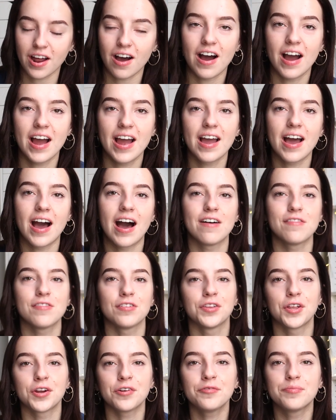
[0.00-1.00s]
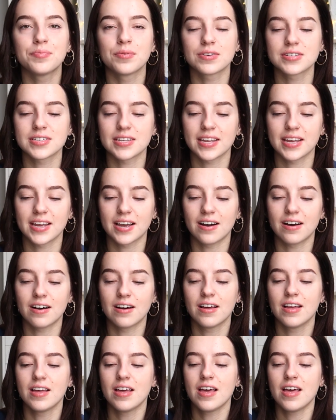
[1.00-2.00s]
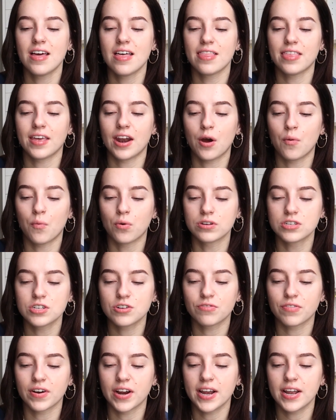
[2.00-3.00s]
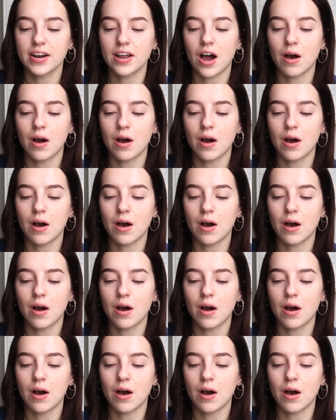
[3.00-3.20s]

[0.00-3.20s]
I have a lot of books in here that I want to read.